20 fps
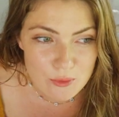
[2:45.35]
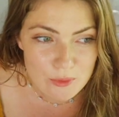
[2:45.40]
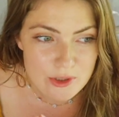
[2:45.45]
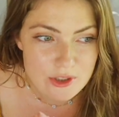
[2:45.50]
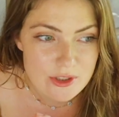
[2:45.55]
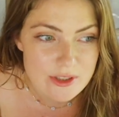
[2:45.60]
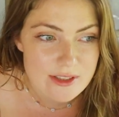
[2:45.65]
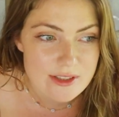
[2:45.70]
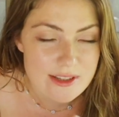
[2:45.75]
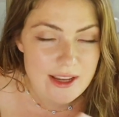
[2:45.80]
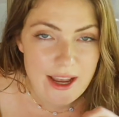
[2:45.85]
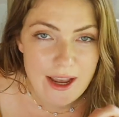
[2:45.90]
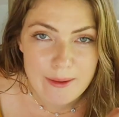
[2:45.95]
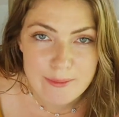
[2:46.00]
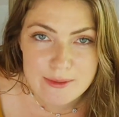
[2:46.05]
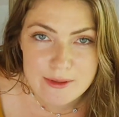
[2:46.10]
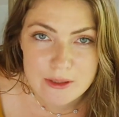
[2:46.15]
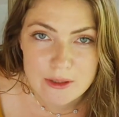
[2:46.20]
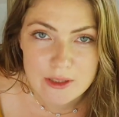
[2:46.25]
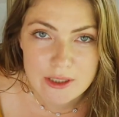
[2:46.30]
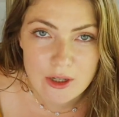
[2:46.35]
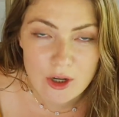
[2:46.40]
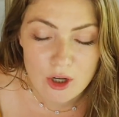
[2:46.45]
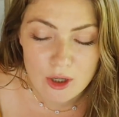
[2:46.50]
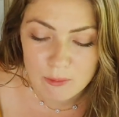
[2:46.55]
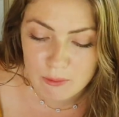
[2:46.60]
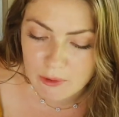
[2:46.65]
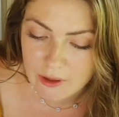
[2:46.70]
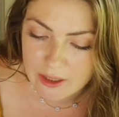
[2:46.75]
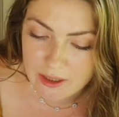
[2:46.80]
which is absolutely
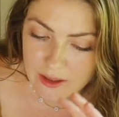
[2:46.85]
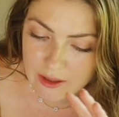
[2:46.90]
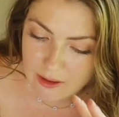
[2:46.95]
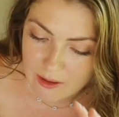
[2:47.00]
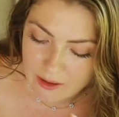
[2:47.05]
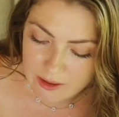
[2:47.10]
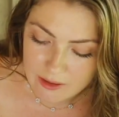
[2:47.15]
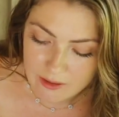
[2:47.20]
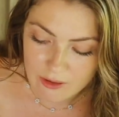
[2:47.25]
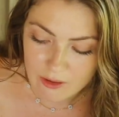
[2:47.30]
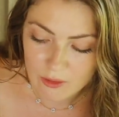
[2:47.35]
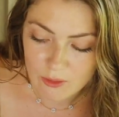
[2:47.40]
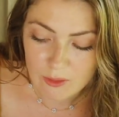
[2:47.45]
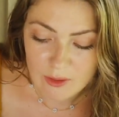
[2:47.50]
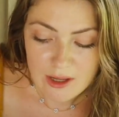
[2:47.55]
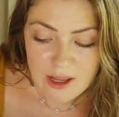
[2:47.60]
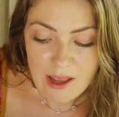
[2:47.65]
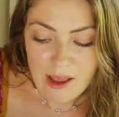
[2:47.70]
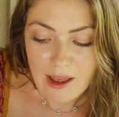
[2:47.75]
heartbreaking. I know.